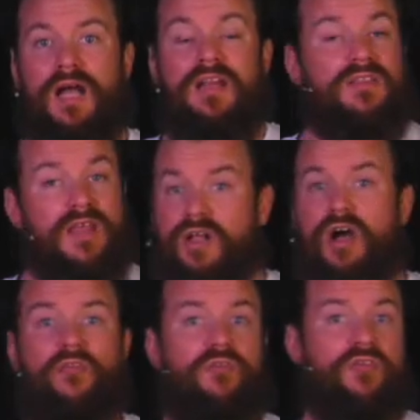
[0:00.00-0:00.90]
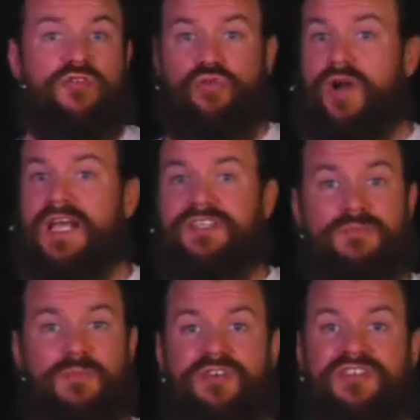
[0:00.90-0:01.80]
And thank God for his
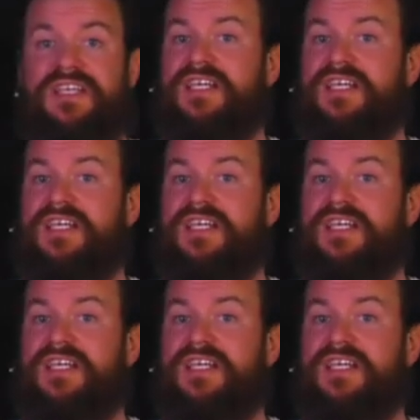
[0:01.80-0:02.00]
grace and mercy.